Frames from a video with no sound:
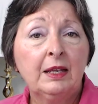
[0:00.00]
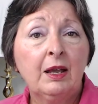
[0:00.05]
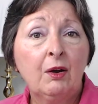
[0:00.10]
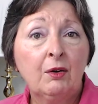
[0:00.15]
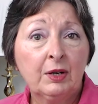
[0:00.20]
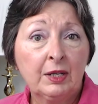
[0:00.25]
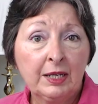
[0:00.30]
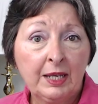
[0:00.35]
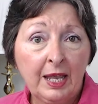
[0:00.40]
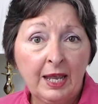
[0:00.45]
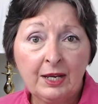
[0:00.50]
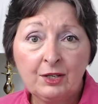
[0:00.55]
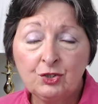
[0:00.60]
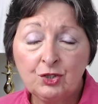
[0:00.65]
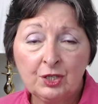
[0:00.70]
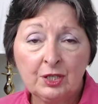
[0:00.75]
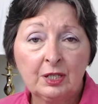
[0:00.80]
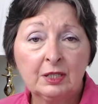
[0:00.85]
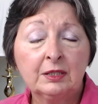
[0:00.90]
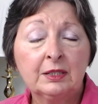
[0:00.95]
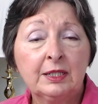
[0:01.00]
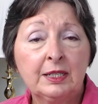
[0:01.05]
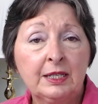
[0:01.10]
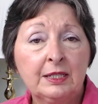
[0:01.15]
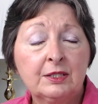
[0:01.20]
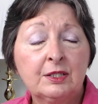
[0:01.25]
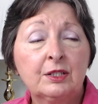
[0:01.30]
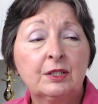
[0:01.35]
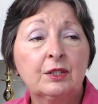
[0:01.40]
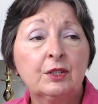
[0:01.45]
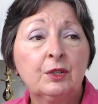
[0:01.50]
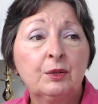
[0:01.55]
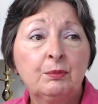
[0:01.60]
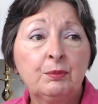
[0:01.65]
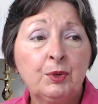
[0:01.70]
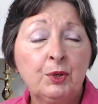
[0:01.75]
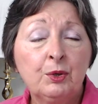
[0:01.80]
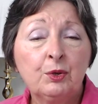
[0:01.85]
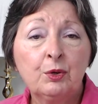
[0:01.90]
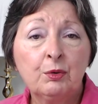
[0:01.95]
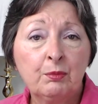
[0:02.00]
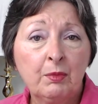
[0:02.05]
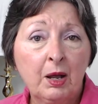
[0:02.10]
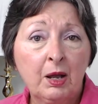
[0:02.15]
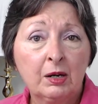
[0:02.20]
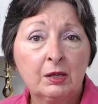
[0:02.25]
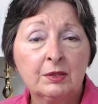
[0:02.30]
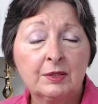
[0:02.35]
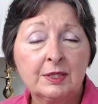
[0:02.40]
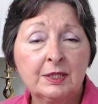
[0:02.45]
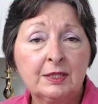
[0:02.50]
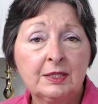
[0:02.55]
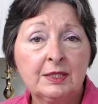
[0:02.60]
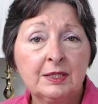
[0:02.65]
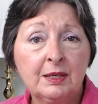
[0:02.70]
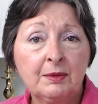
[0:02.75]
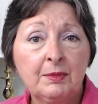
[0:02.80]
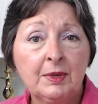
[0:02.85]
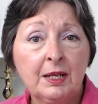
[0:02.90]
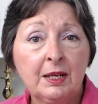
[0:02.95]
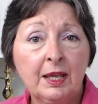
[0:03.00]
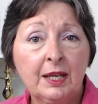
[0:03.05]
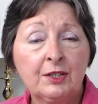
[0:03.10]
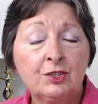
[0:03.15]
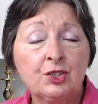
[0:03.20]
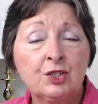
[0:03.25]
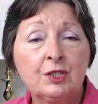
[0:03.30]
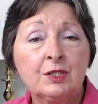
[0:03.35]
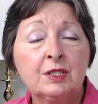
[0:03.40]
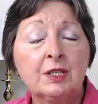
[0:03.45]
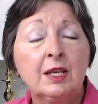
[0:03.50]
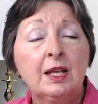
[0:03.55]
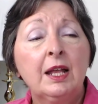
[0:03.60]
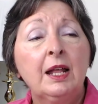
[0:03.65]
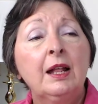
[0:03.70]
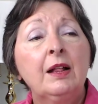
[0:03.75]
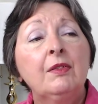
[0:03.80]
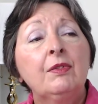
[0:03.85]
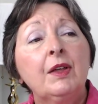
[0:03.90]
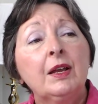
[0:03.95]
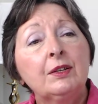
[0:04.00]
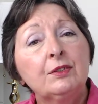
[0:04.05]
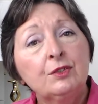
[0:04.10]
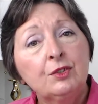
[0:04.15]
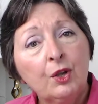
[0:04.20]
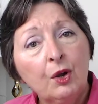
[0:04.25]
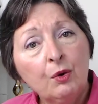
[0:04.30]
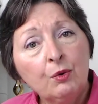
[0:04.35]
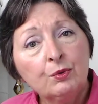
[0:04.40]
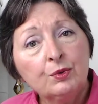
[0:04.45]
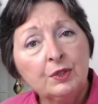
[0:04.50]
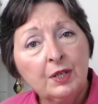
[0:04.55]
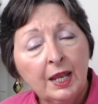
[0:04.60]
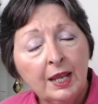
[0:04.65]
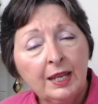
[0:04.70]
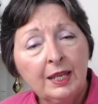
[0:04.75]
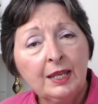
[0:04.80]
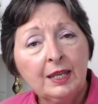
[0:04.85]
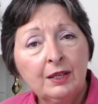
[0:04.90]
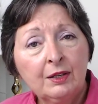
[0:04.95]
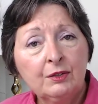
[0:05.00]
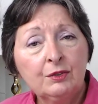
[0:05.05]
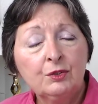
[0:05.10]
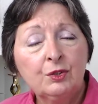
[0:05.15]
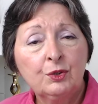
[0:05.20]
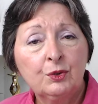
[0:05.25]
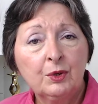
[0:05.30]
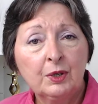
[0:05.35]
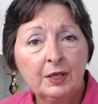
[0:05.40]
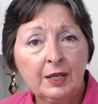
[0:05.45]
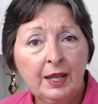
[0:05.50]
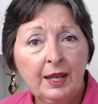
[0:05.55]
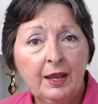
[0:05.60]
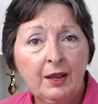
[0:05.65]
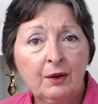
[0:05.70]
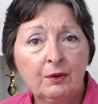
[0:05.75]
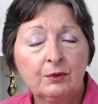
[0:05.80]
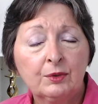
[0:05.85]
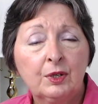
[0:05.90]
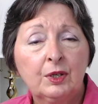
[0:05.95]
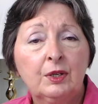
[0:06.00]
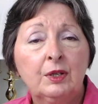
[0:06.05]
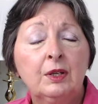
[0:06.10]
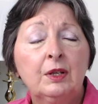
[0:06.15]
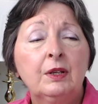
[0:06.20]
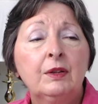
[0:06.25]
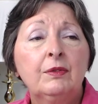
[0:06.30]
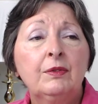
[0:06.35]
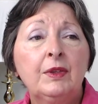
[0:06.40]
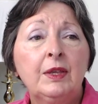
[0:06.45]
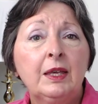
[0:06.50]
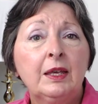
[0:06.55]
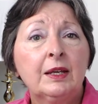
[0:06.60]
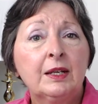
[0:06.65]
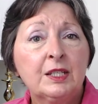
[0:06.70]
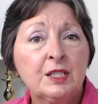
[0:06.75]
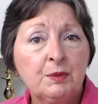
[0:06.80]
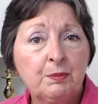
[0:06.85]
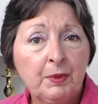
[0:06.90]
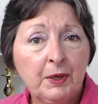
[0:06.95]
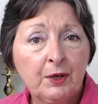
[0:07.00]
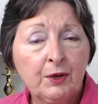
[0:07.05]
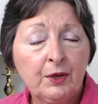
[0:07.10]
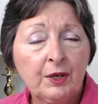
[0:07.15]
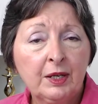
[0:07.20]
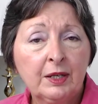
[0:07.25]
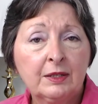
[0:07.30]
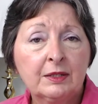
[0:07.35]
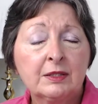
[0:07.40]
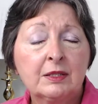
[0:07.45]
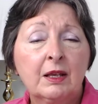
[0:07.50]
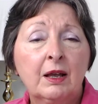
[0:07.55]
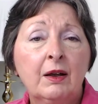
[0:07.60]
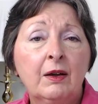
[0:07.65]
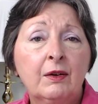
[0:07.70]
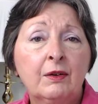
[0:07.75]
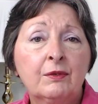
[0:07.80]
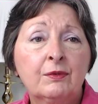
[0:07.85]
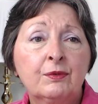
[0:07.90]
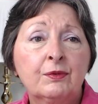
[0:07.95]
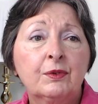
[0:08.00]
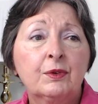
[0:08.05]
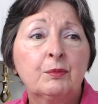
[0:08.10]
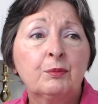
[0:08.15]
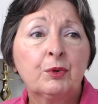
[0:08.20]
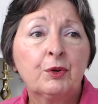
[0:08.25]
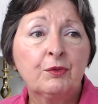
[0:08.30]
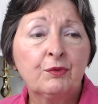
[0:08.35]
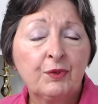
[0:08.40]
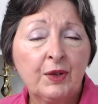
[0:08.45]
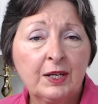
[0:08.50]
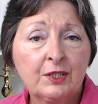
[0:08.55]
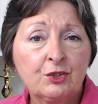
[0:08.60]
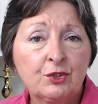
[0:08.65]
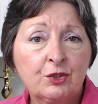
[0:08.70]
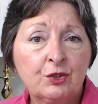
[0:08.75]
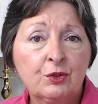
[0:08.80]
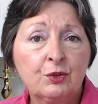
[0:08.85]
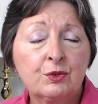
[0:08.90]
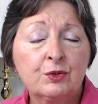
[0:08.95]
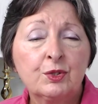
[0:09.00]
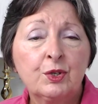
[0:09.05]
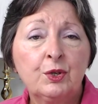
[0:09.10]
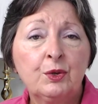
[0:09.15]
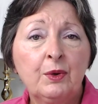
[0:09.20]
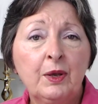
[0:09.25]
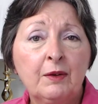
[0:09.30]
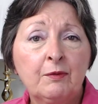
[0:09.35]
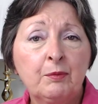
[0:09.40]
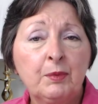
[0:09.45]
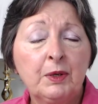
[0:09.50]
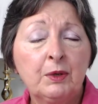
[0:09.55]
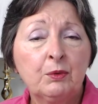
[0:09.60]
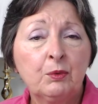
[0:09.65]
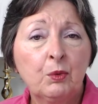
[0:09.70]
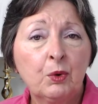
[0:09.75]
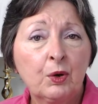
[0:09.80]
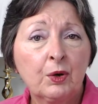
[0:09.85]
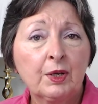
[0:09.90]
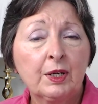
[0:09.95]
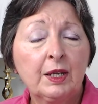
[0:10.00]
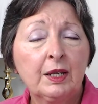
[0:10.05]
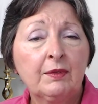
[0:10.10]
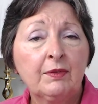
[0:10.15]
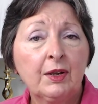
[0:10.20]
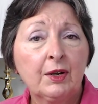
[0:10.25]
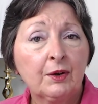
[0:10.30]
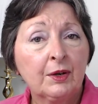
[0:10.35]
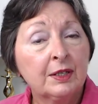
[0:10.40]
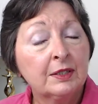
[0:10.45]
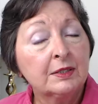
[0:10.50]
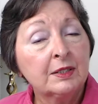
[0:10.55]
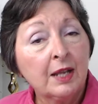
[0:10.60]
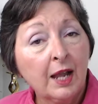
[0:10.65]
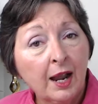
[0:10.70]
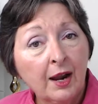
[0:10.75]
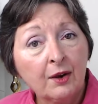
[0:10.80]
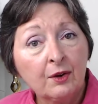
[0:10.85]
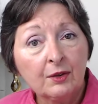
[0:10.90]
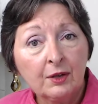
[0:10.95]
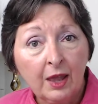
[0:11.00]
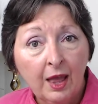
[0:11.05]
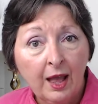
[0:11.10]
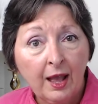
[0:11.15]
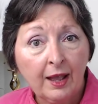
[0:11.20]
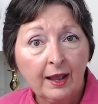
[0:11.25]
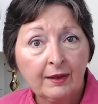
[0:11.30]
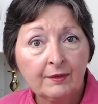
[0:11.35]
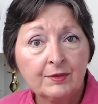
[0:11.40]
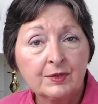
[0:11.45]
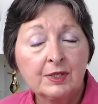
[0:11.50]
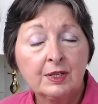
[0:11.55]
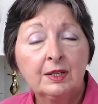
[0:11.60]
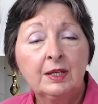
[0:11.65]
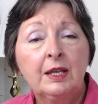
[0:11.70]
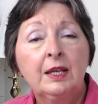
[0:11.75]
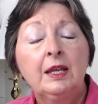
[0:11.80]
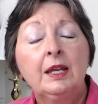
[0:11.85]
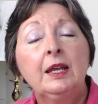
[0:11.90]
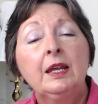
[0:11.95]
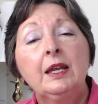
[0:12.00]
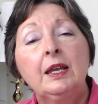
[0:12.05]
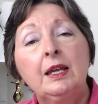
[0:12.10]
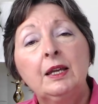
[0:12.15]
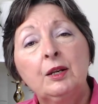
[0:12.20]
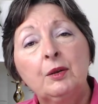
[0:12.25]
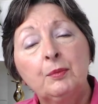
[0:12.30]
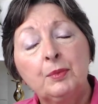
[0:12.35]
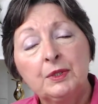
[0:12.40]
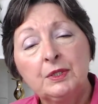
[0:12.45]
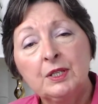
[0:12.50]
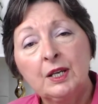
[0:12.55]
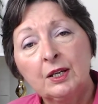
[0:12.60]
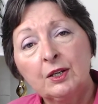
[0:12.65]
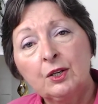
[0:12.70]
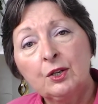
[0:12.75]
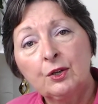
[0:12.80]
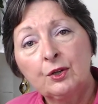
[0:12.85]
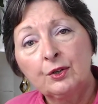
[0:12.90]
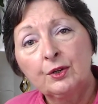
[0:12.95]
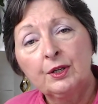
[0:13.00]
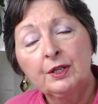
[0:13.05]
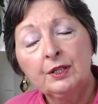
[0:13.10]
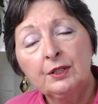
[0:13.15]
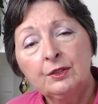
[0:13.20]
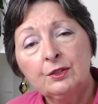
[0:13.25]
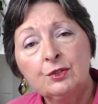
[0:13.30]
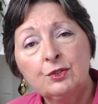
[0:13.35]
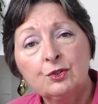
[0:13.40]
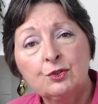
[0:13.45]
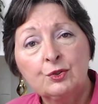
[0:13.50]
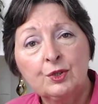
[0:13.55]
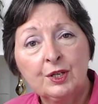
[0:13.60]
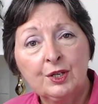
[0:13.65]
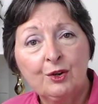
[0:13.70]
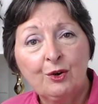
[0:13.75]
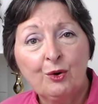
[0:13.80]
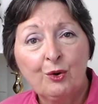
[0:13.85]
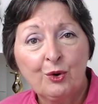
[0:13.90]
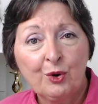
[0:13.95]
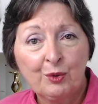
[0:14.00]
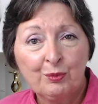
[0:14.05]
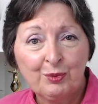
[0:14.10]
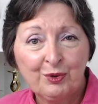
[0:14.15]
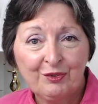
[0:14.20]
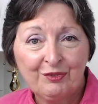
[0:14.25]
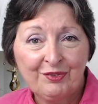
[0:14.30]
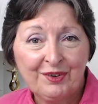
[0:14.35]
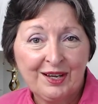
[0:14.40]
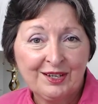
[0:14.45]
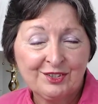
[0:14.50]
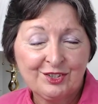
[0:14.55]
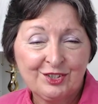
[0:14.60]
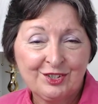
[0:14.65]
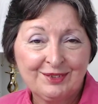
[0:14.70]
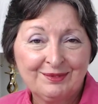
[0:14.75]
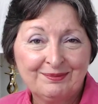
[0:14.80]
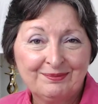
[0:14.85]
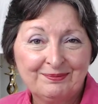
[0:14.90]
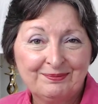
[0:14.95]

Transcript: on occasion at least, computer models and simulations that don't take into account the experience of professionals who have been working their entire lives in a particular industry or profession.